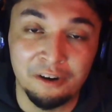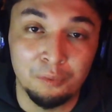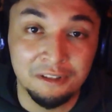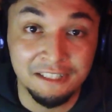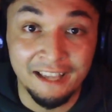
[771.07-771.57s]

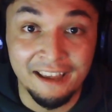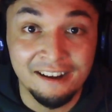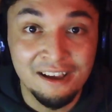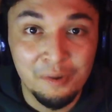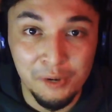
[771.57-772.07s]
Once
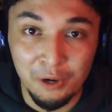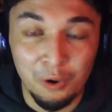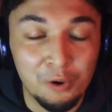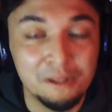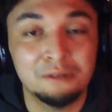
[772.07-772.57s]
again, we are
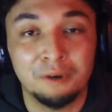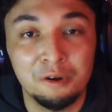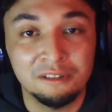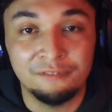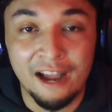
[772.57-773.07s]
on the
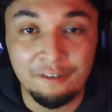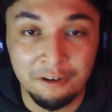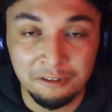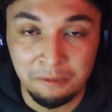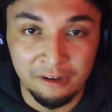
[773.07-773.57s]
road to 500
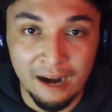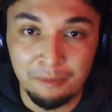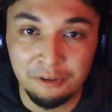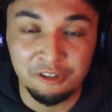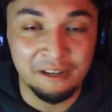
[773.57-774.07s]

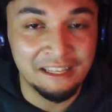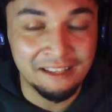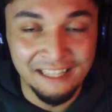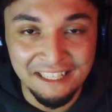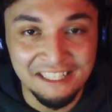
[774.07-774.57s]
subscribers, so
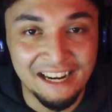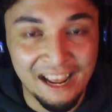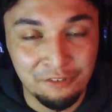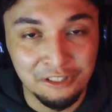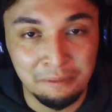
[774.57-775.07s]
each and
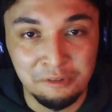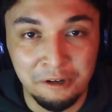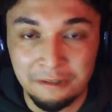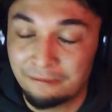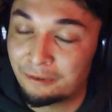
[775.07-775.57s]
every
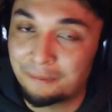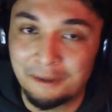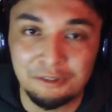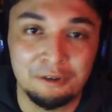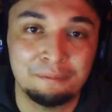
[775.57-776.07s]
subscription from
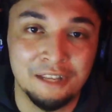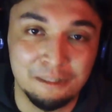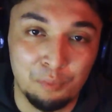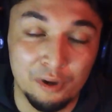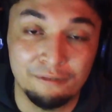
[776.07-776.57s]
this
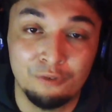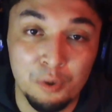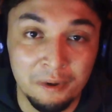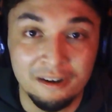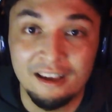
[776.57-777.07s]
point
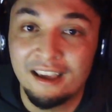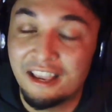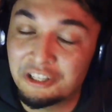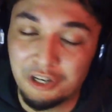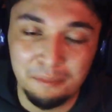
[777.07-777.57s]
forward
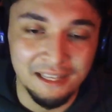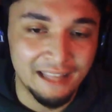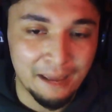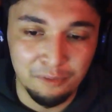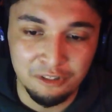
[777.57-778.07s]
is going to mean
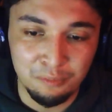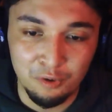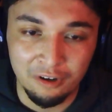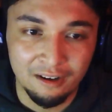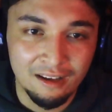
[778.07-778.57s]
that much more.